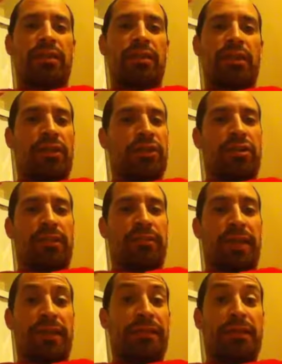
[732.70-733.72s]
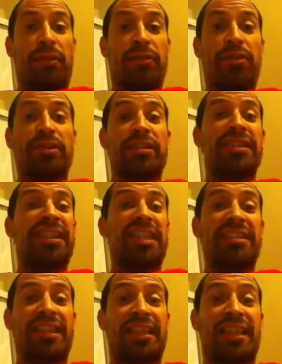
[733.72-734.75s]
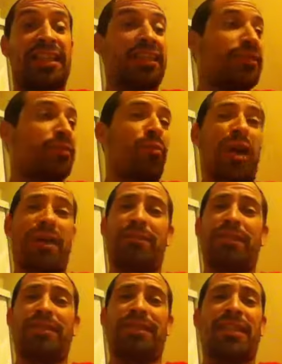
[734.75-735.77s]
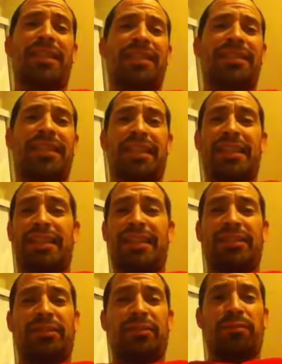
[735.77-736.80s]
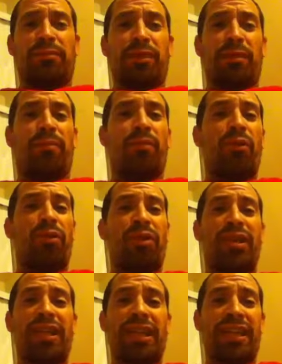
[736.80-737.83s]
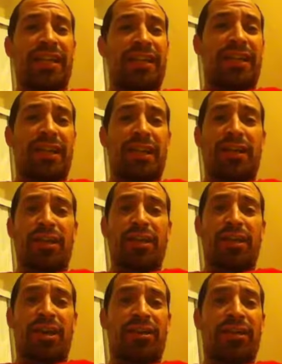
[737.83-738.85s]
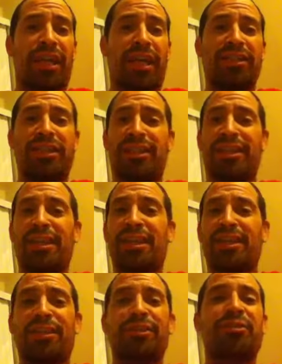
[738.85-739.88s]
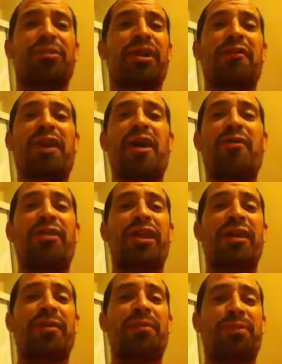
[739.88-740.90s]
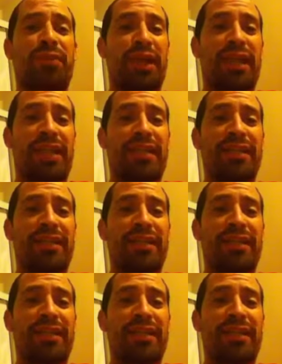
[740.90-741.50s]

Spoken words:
and stuff, like, even though they're disgusting, and his wife is telling the poor idiotic congregation the story of how they prayed